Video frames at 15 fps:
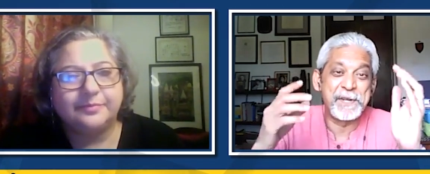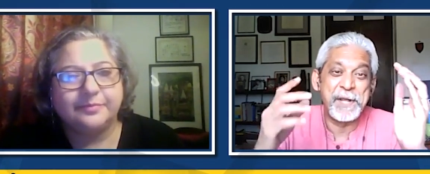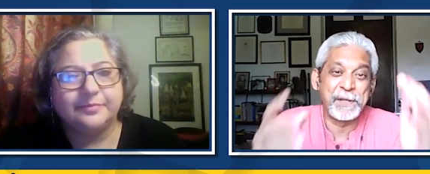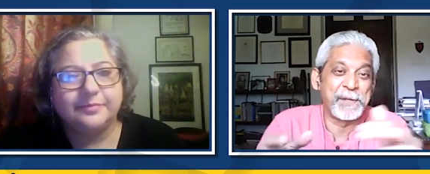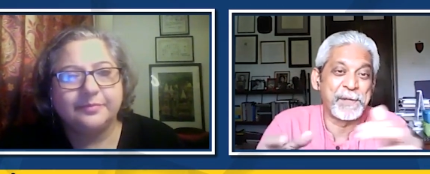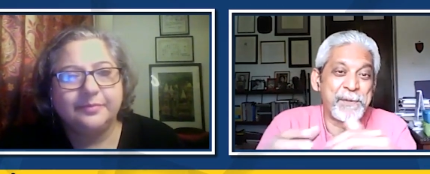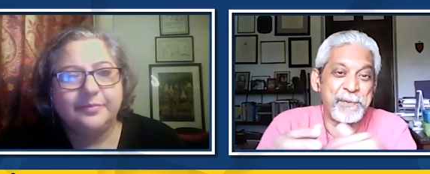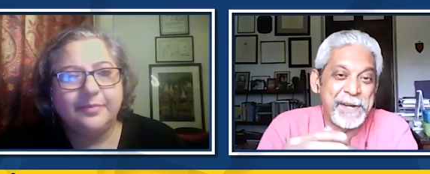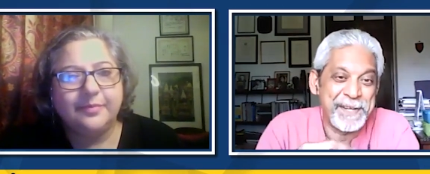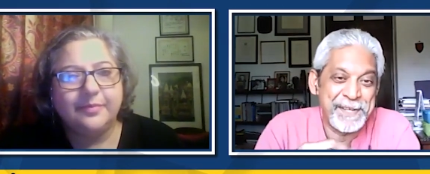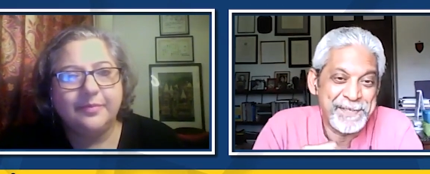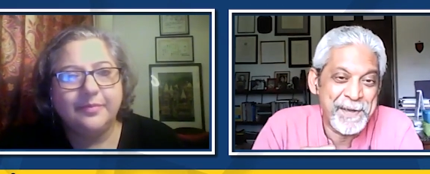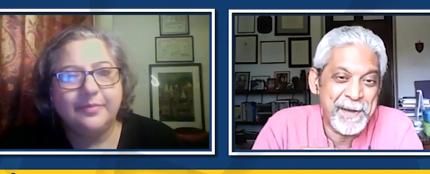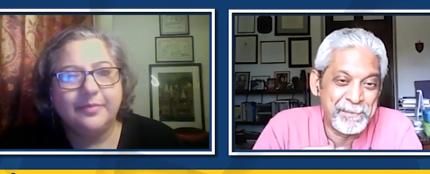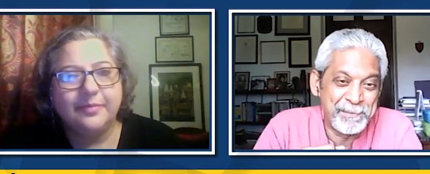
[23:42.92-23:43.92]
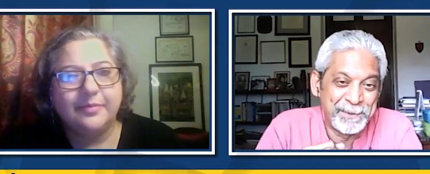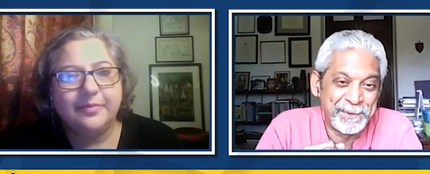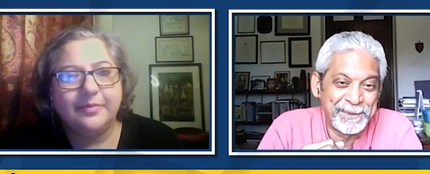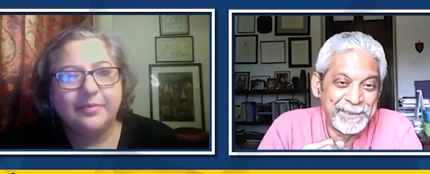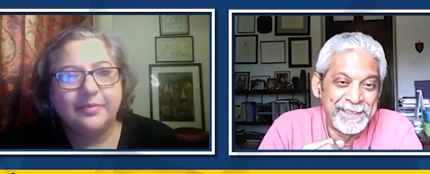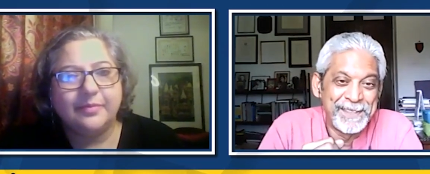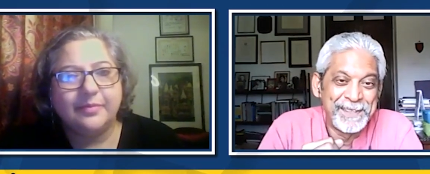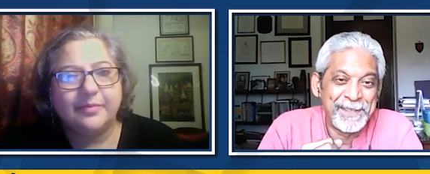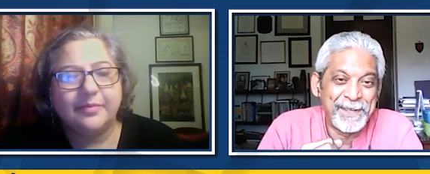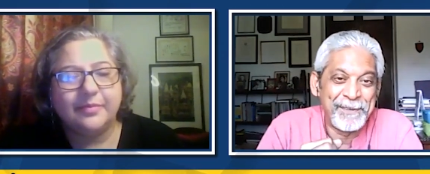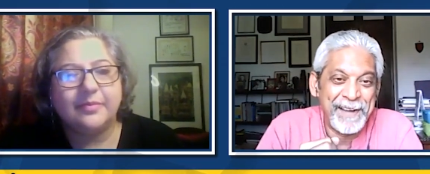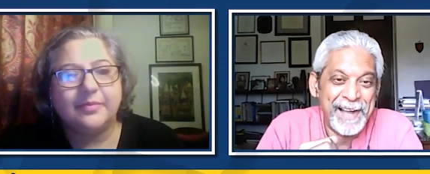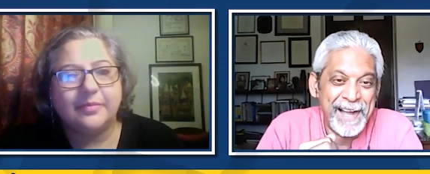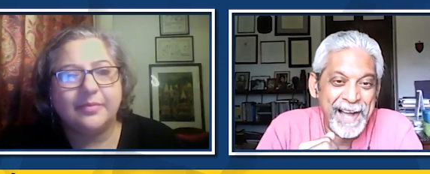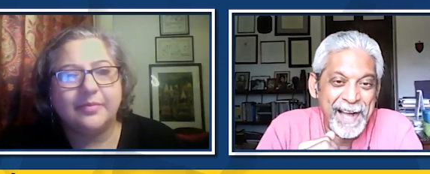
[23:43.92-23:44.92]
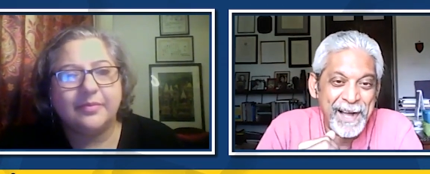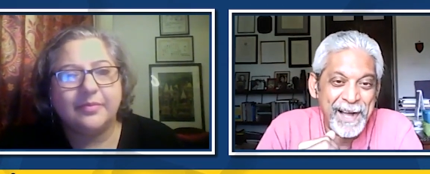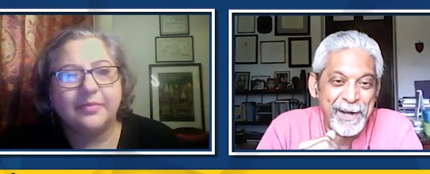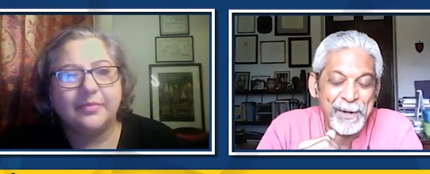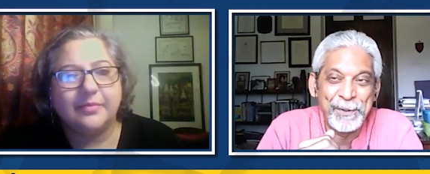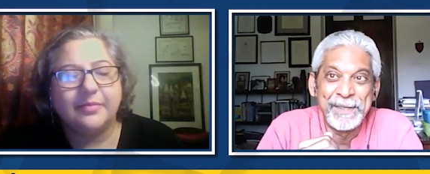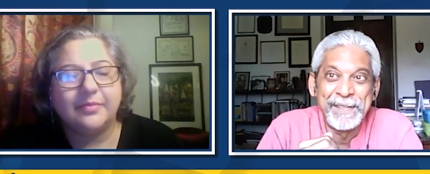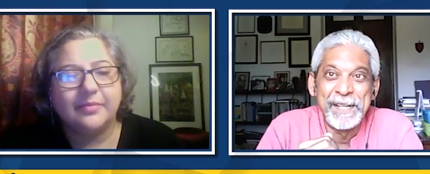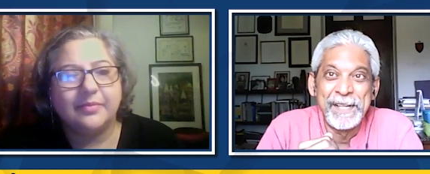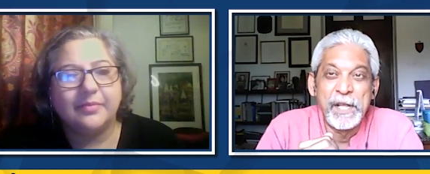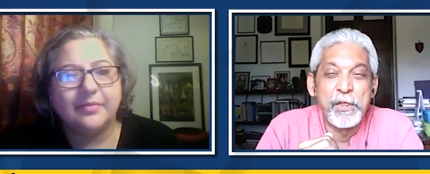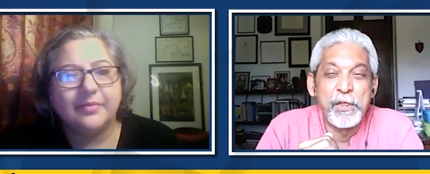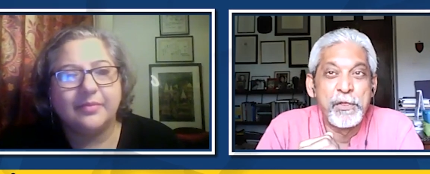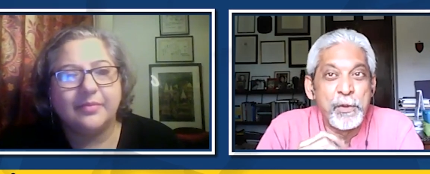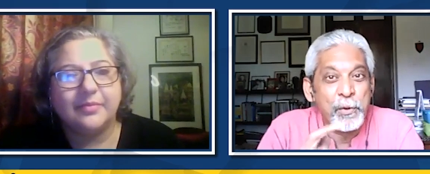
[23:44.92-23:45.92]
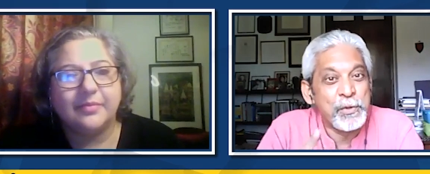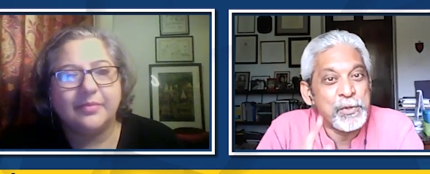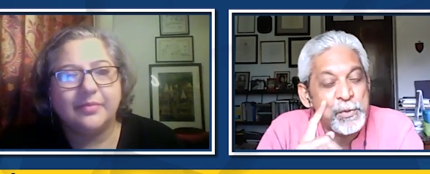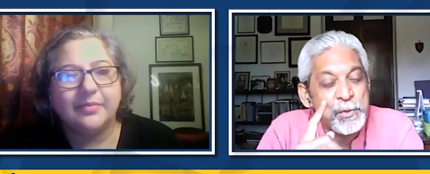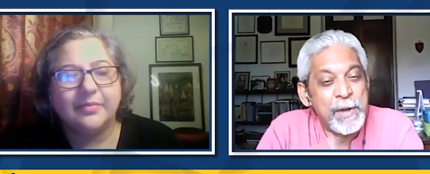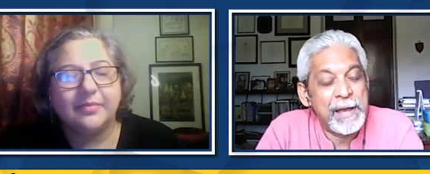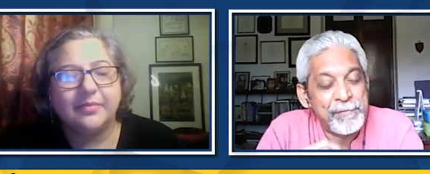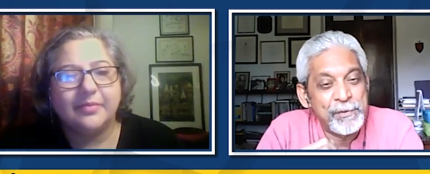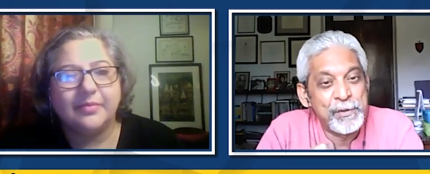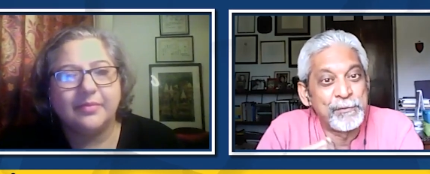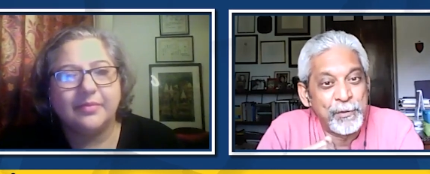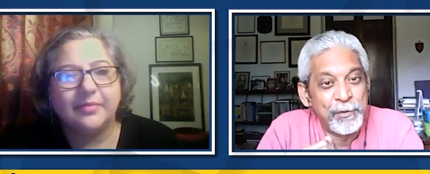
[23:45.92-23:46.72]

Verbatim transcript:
Speaker 1: another great example of how those who have no